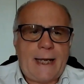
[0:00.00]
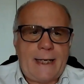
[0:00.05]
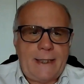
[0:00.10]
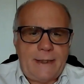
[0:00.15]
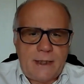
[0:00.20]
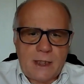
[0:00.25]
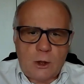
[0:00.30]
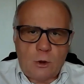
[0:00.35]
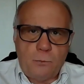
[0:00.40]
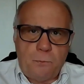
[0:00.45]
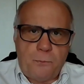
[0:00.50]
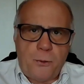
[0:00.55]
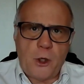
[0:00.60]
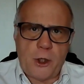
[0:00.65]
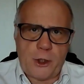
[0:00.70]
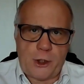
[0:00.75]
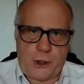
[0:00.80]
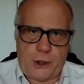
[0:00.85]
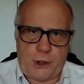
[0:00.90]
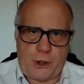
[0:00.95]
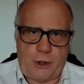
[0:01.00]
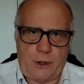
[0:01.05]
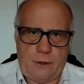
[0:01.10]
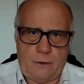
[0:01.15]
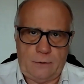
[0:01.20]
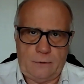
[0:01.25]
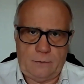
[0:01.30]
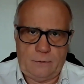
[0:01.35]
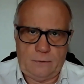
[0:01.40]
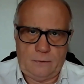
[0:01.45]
tends to push,